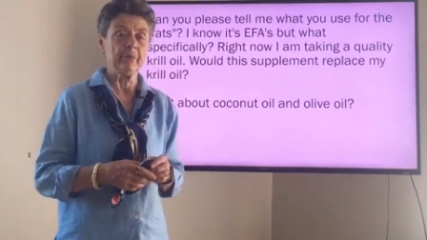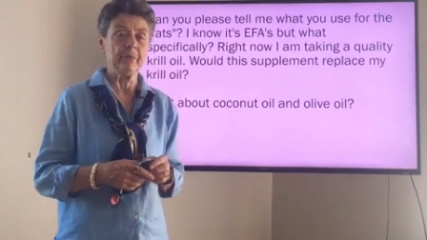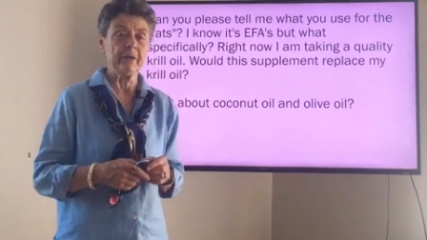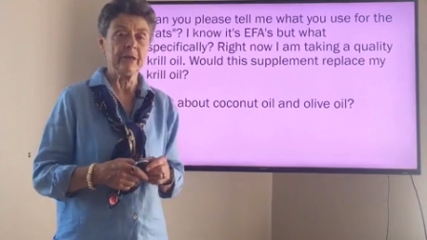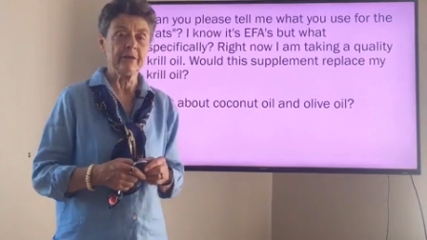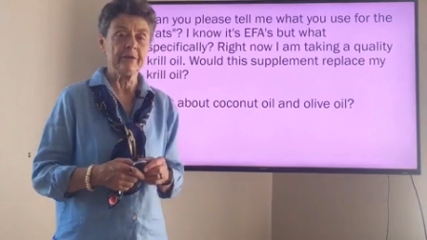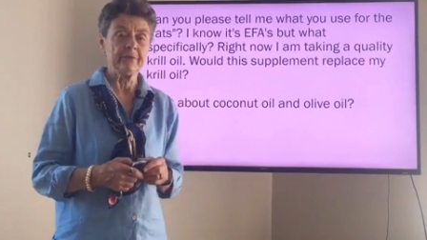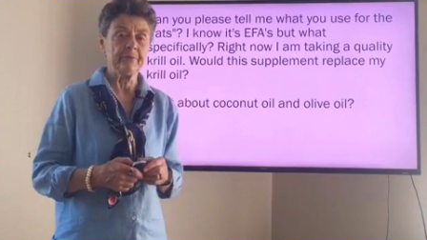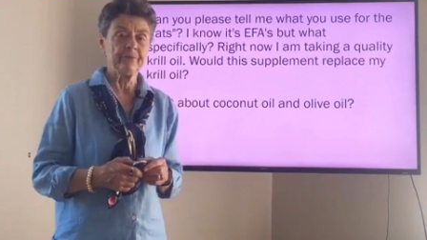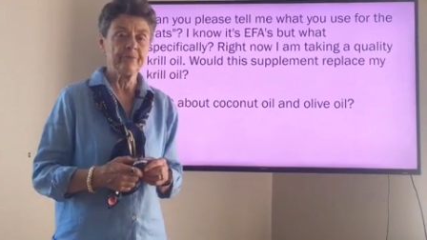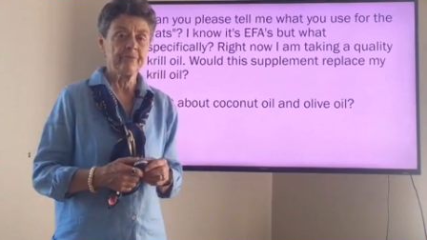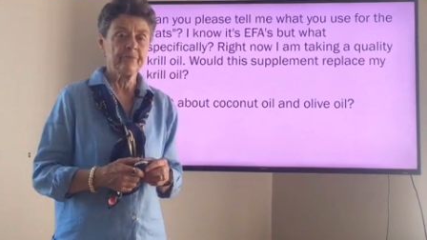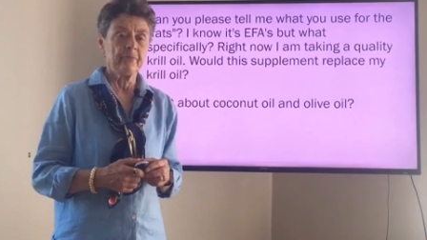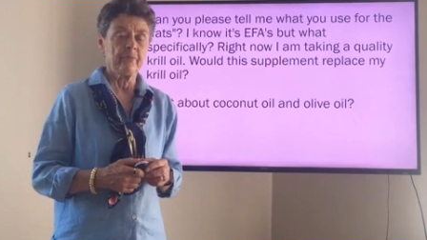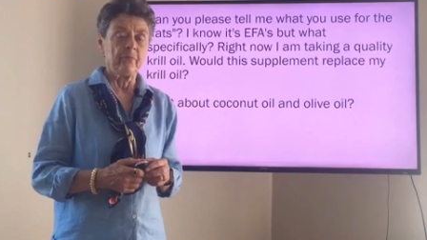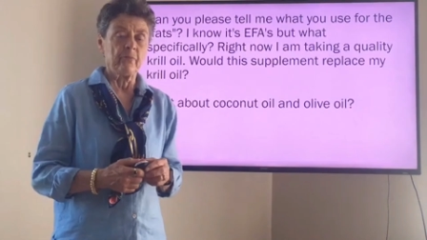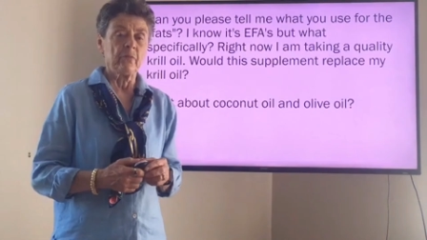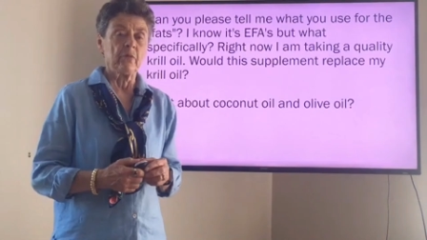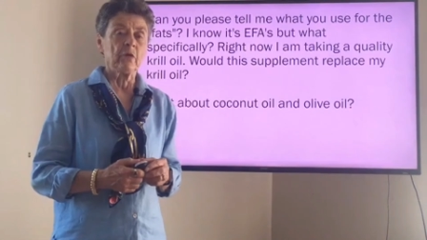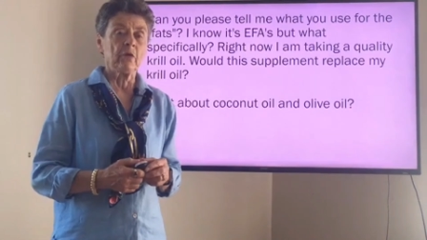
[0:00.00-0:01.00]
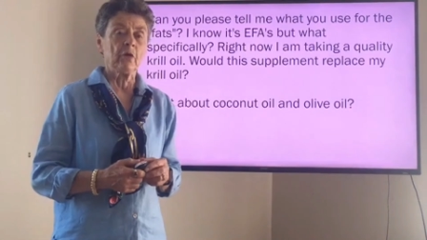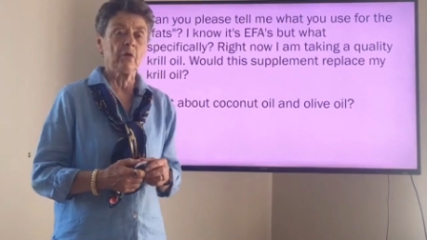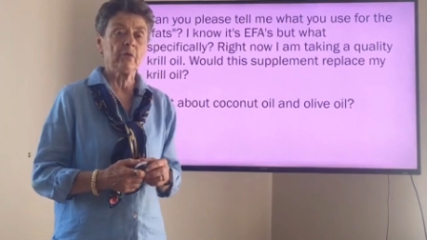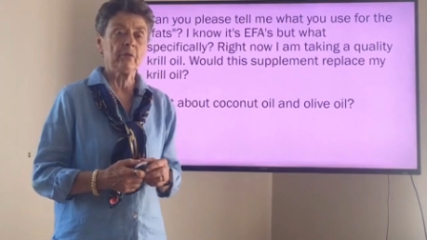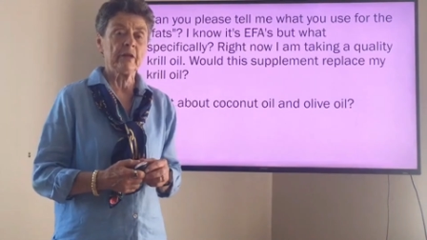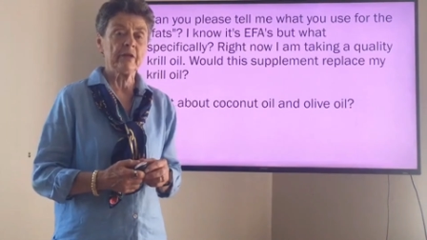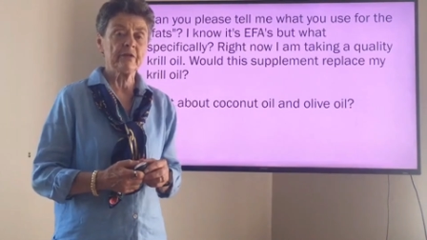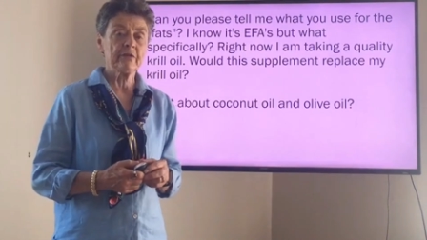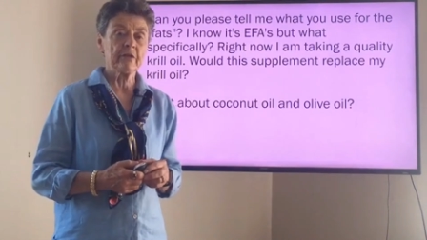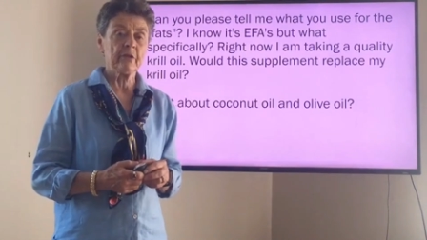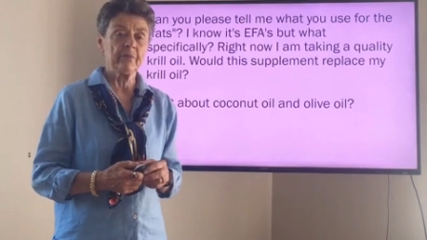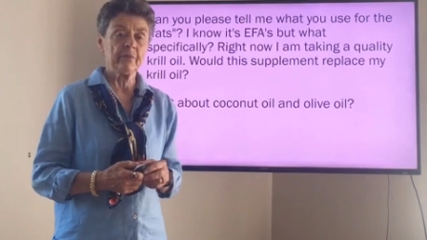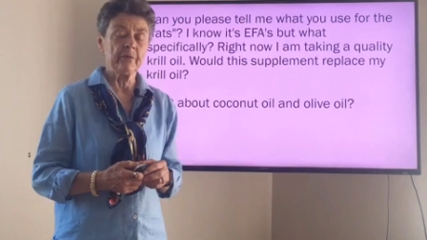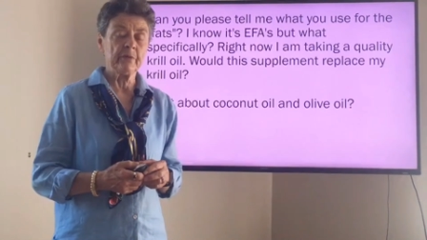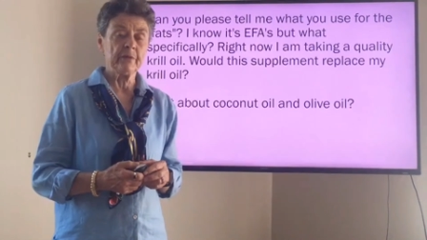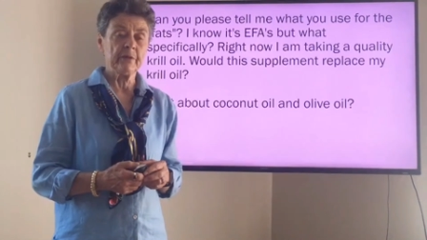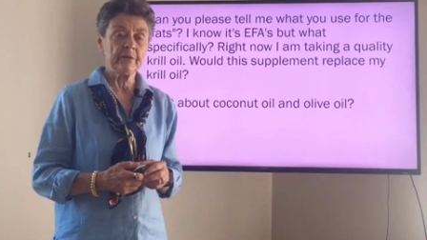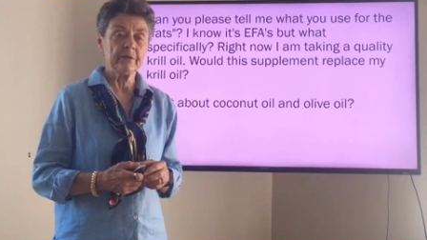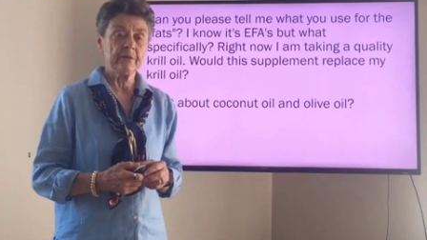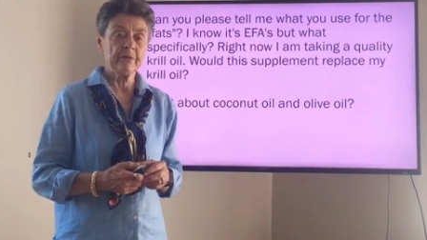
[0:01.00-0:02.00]
combined. A great
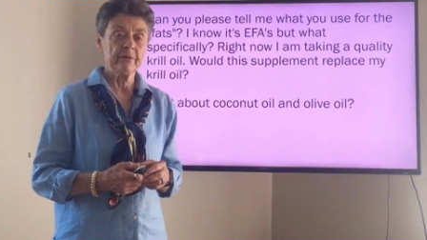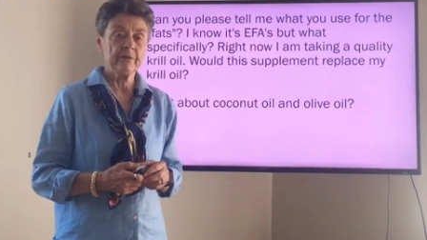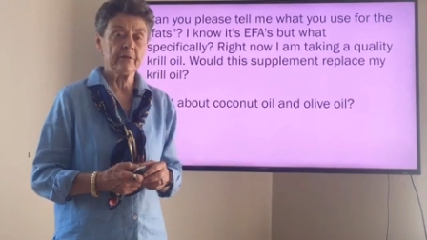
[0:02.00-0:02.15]
supplement.